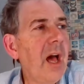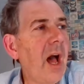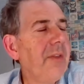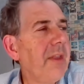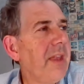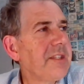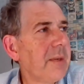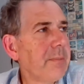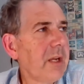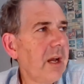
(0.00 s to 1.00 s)
And that there's
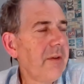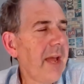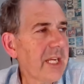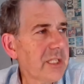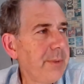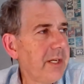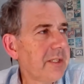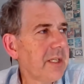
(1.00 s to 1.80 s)
some kind of expert